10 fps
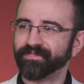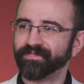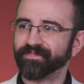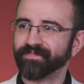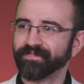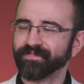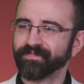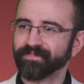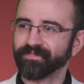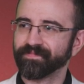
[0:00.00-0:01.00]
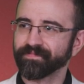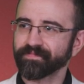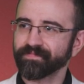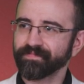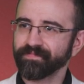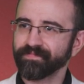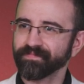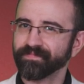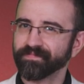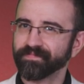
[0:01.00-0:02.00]

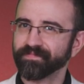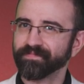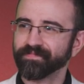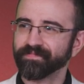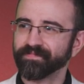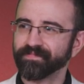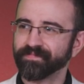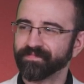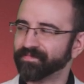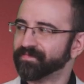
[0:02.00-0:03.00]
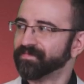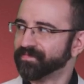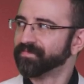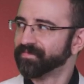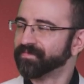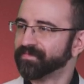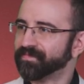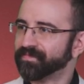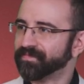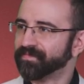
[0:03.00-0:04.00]

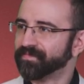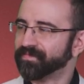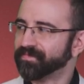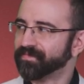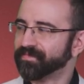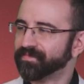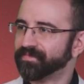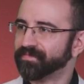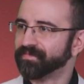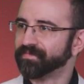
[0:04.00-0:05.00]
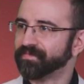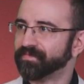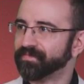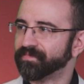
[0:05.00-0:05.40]
No words are spoken by the person on screen.